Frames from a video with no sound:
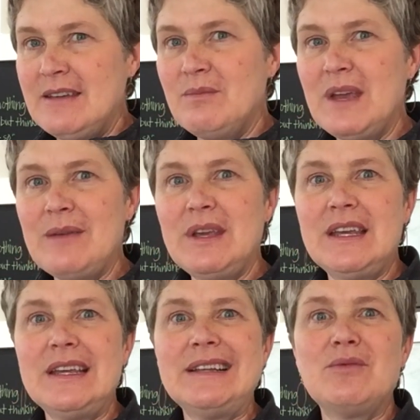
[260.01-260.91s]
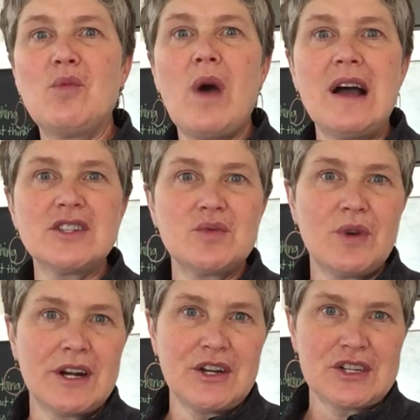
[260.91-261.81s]
Maybe watch
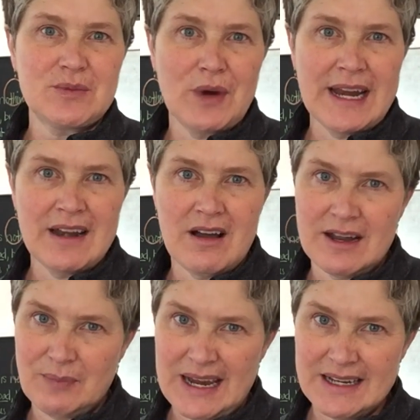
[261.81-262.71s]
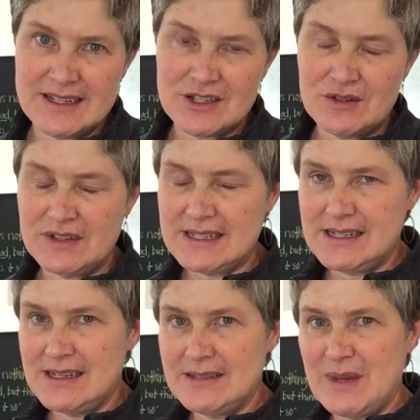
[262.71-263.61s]
where you're spraying on painted
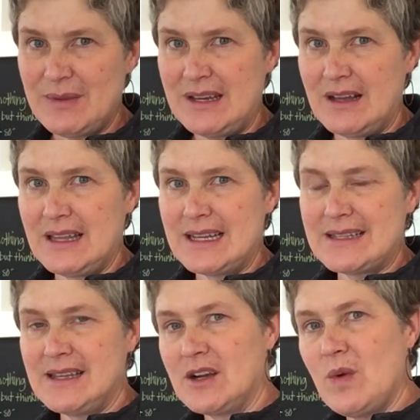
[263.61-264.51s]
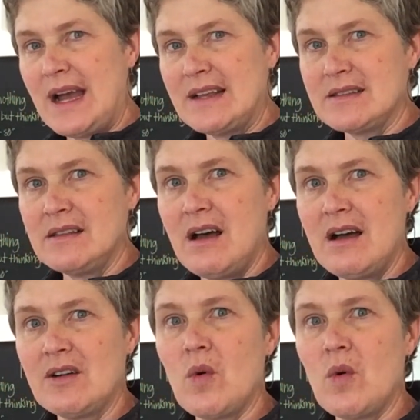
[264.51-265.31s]
surfaces, maybe not let it sit quite as long,